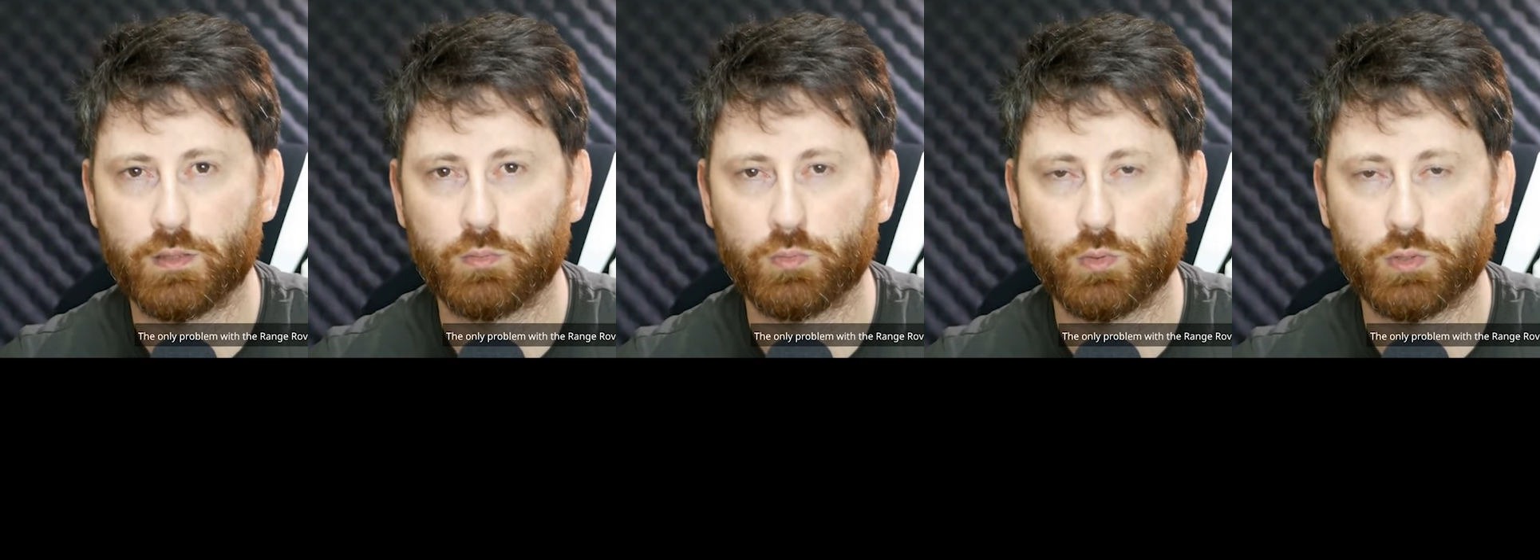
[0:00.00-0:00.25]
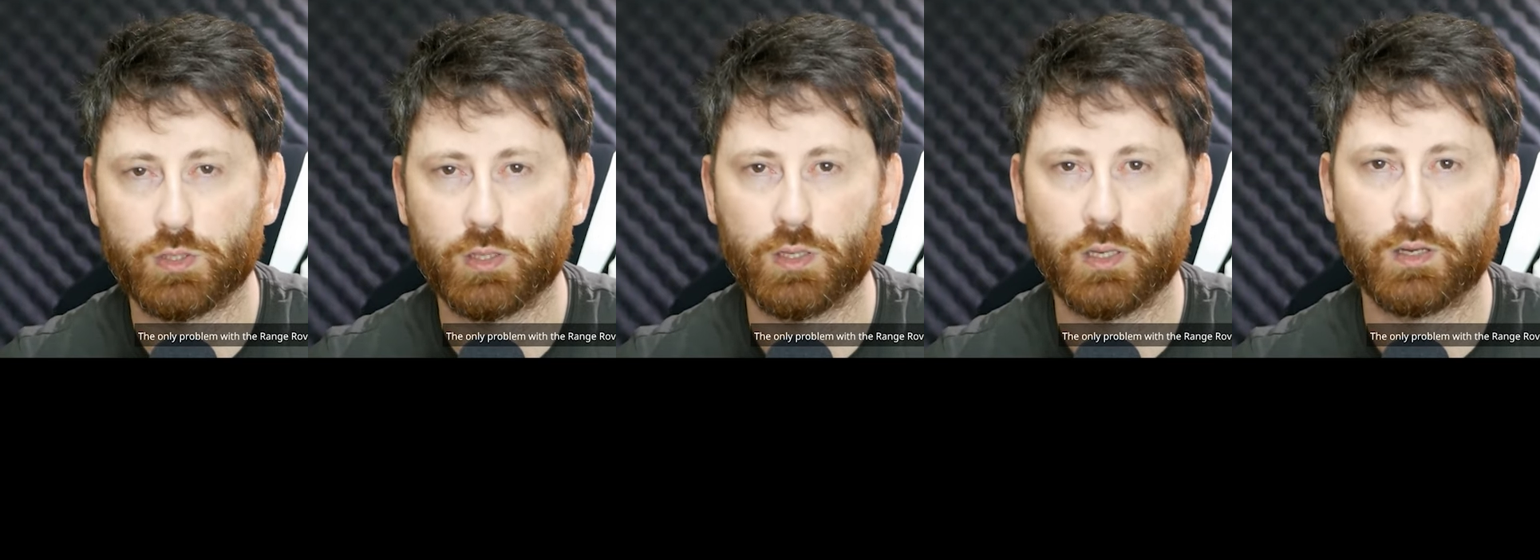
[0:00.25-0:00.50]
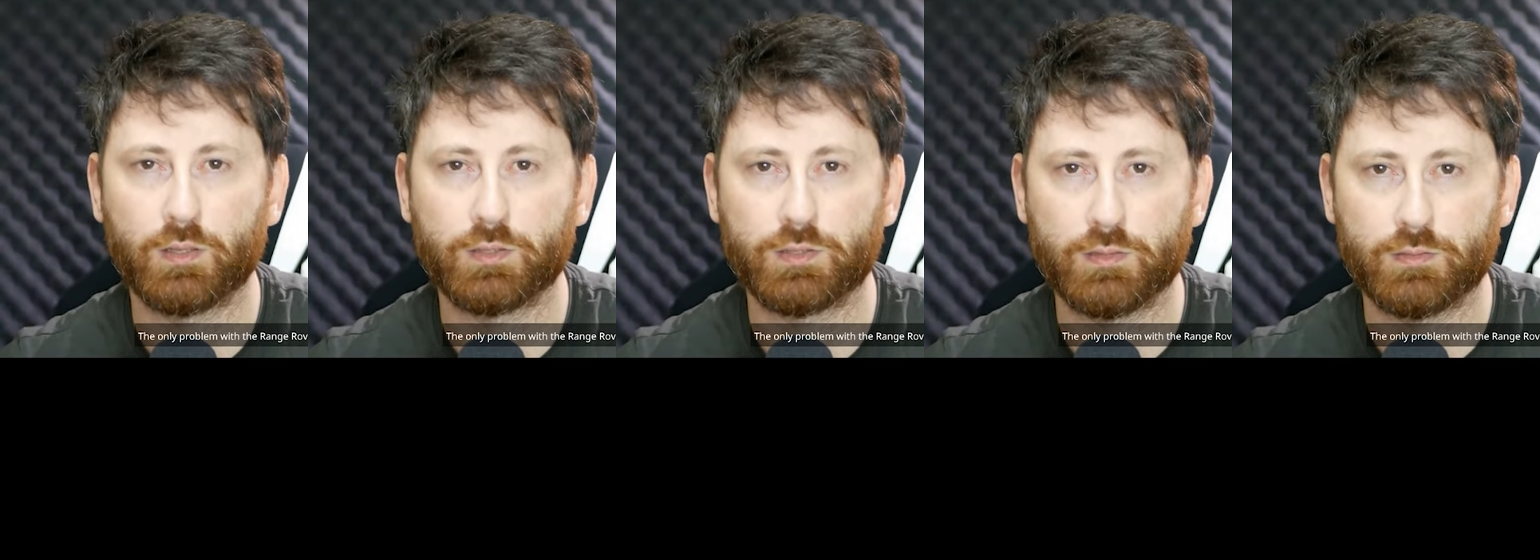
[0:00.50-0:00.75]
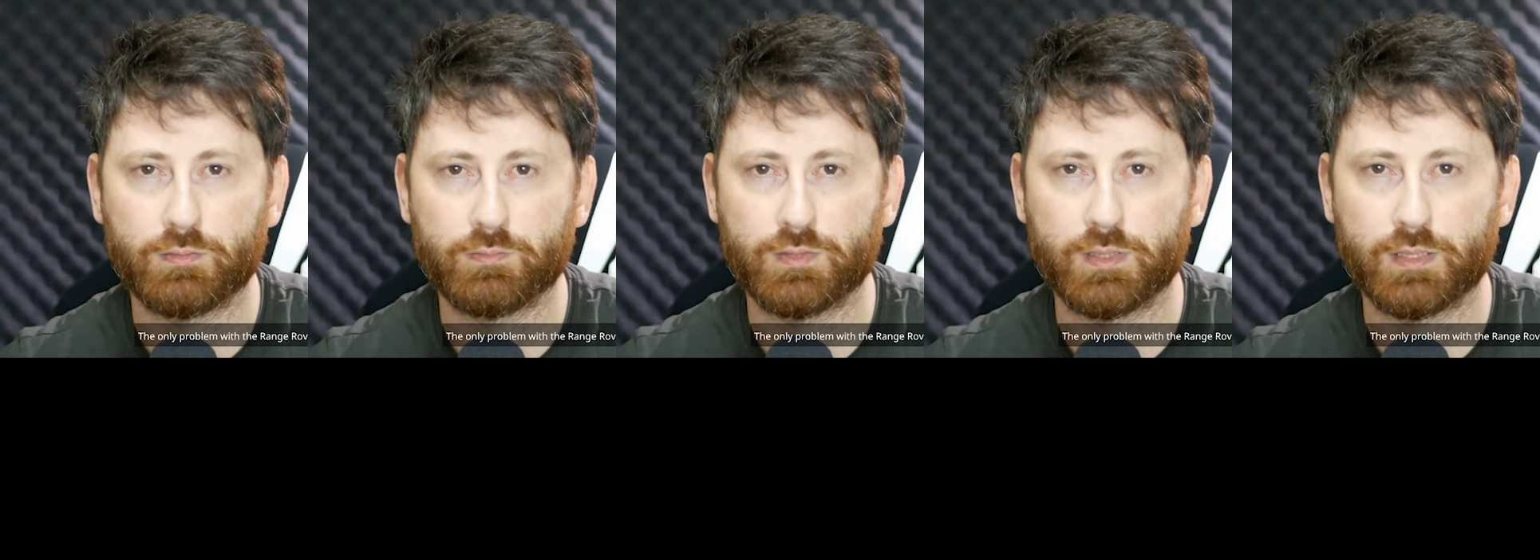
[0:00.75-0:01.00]
which
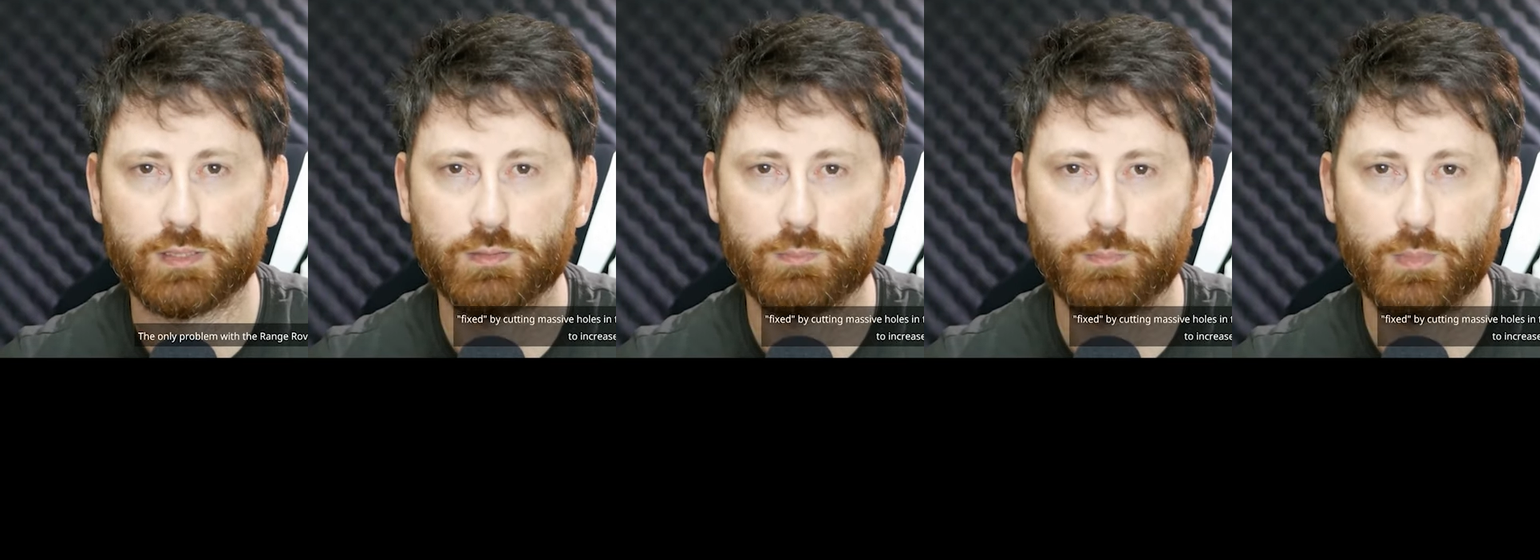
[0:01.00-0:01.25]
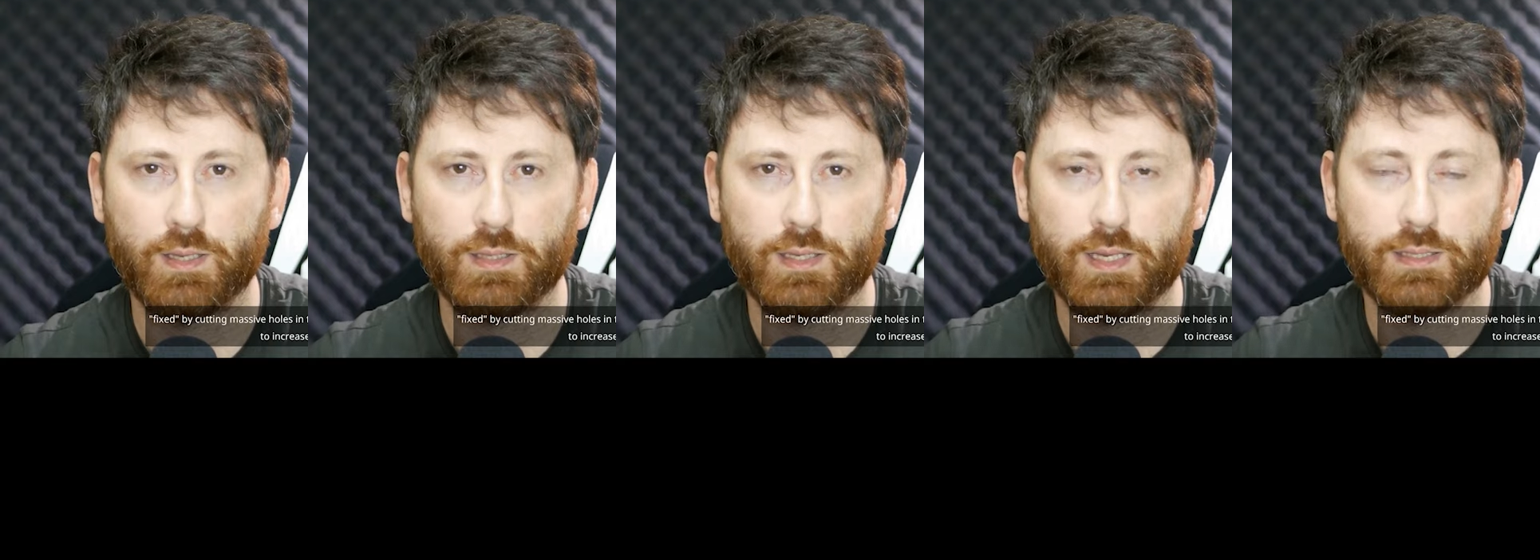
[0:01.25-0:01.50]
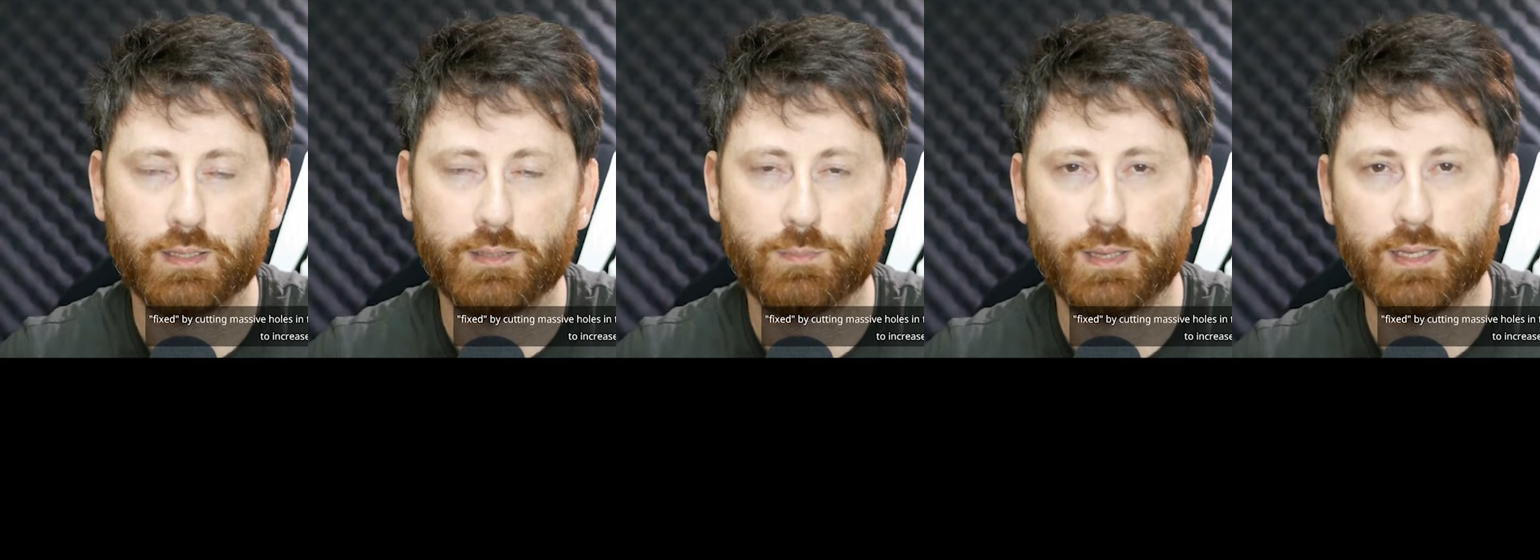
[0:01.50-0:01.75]
Clarkson fixed by cutting